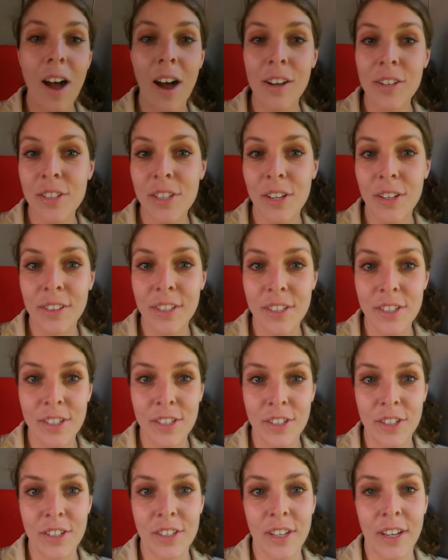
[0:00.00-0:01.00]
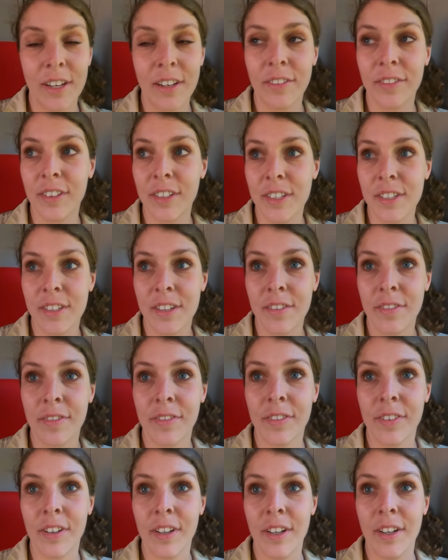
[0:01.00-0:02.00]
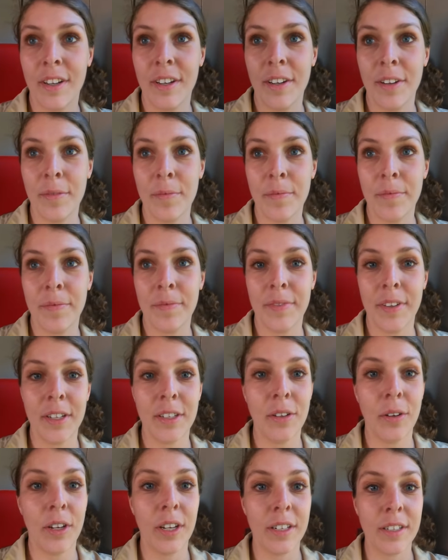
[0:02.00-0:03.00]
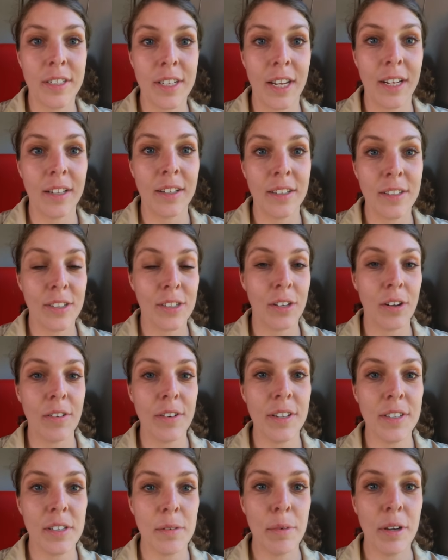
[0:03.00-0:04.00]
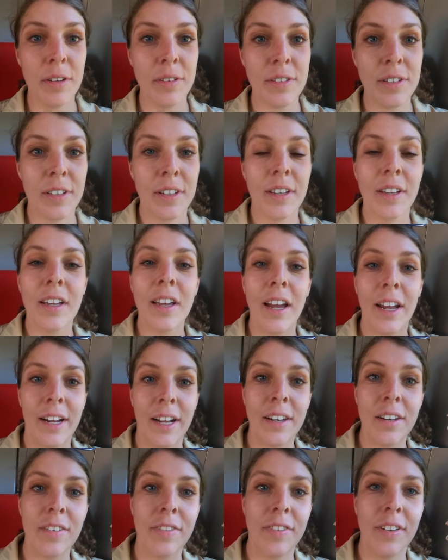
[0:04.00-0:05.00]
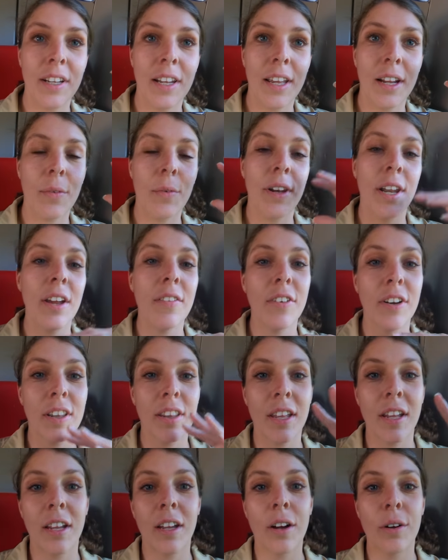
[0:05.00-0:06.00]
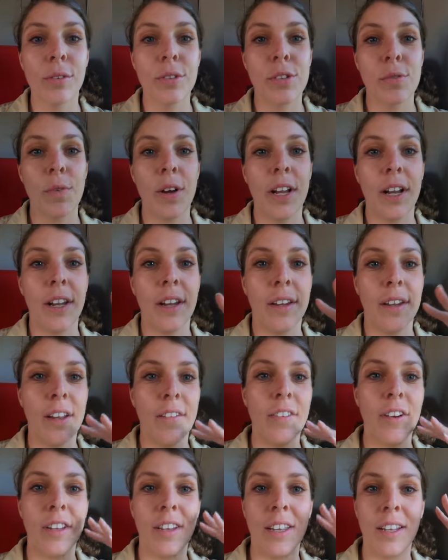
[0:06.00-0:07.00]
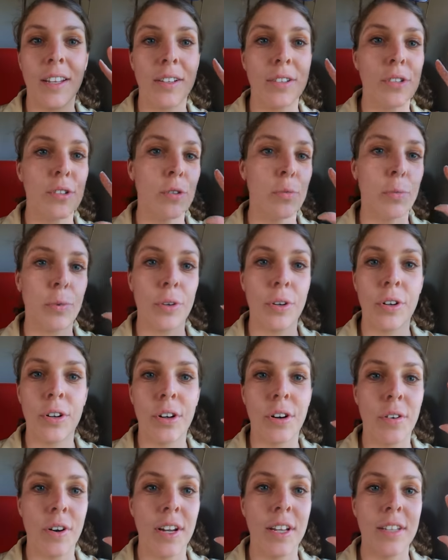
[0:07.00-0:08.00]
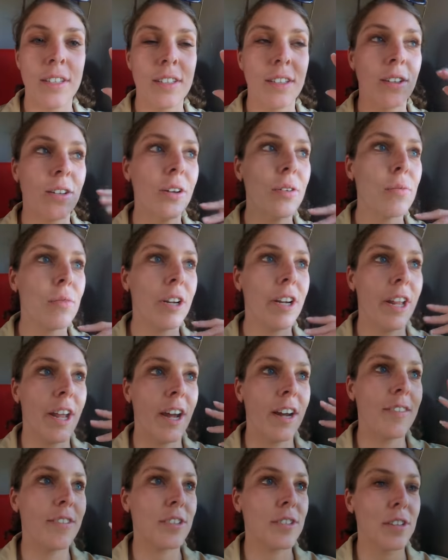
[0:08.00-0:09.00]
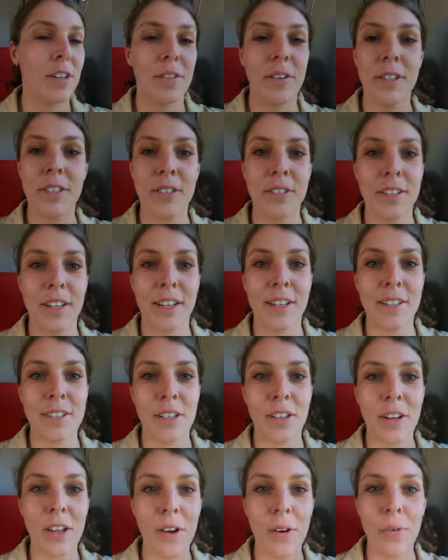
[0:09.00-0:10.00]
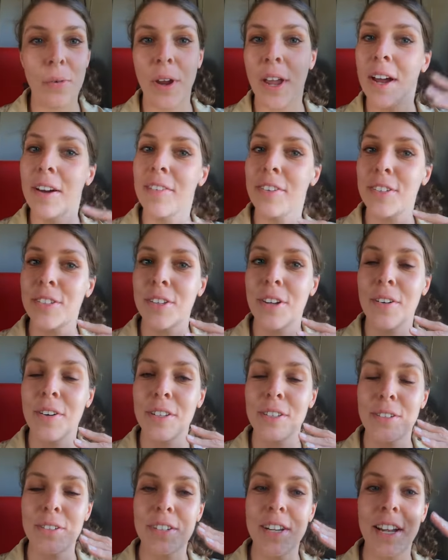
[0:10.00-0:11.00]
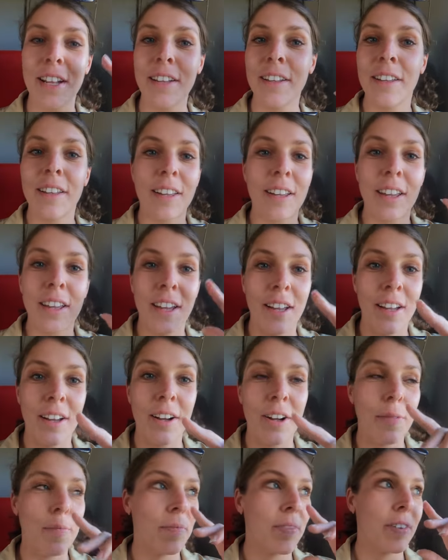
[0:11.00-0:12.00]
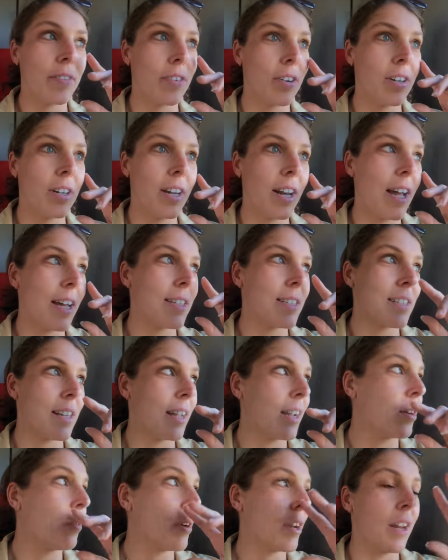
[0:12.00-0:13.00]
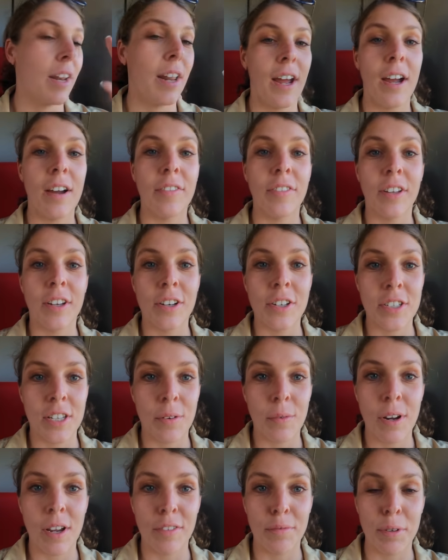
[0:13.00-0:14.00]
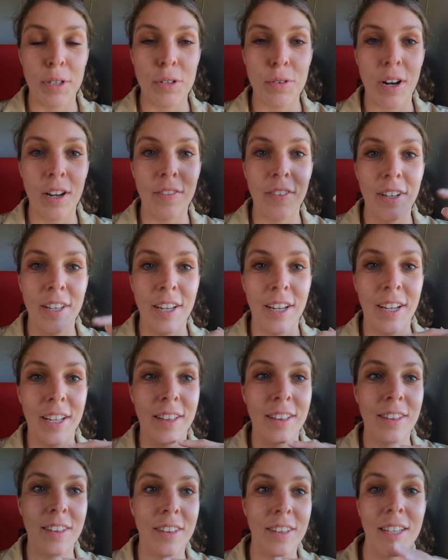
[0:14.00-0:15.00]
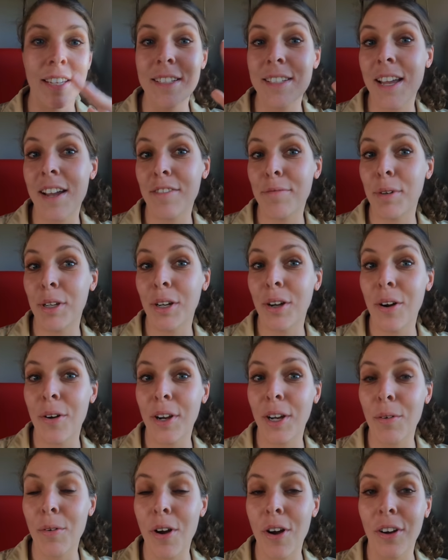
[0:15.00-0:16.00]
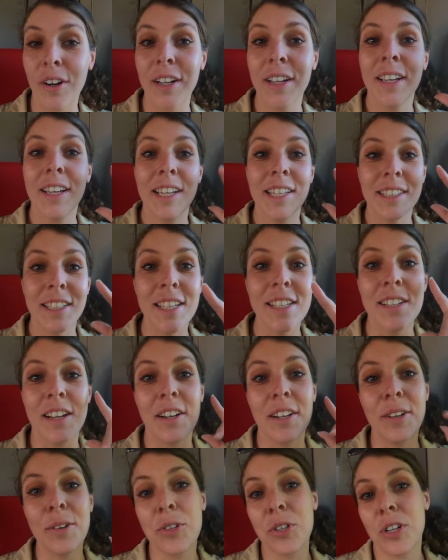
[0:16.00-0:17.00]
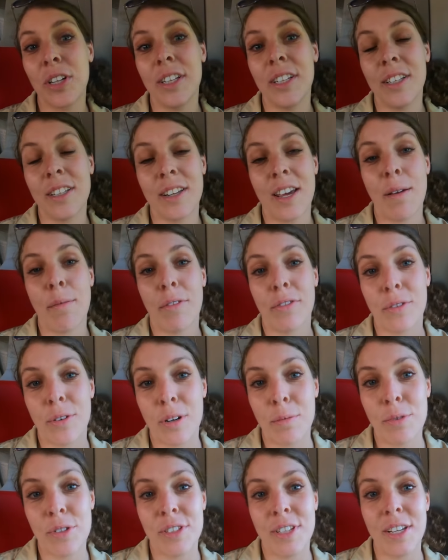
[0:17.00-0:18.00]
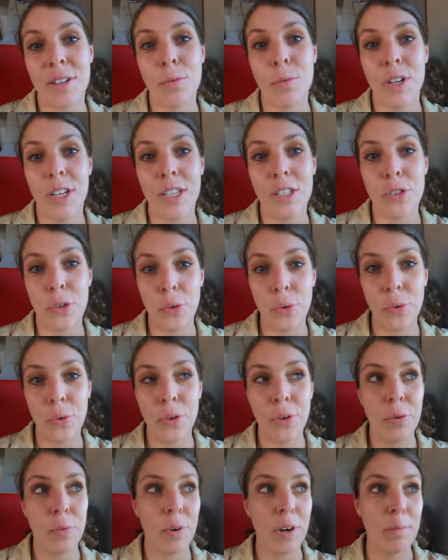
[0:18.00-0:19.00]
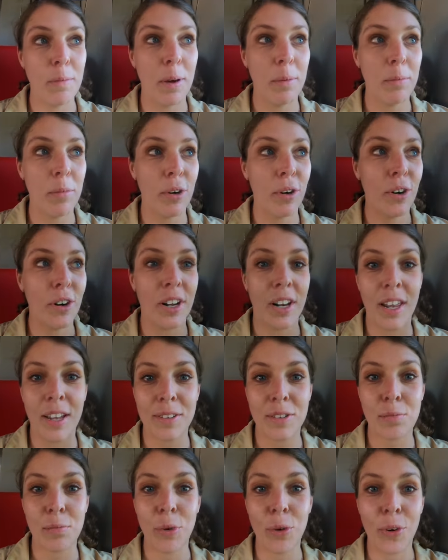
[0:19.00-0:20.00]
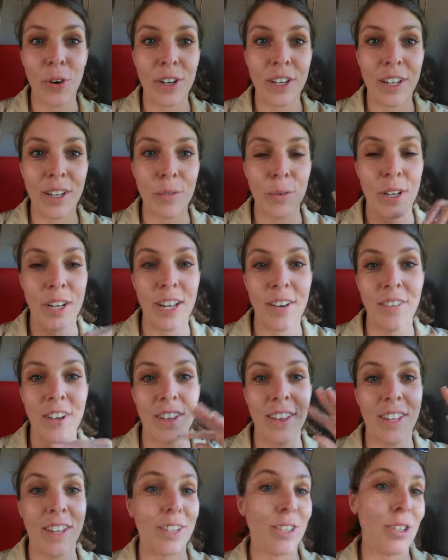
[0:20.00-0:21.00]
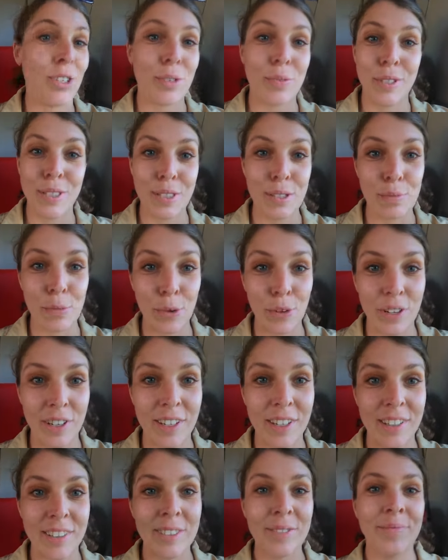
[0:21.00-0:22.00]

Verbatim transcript: Also, this is just kind of the stuff um, that you can tell stories about. I kind of feel like when everything goes well and everything is super great, you don't really have a story to tell. So now we have a story to tell um, for the last like one half years that we have been traveling and things have been going wrong. These are usually the type of trips that we do remember a lot more than when everything just went smoothly.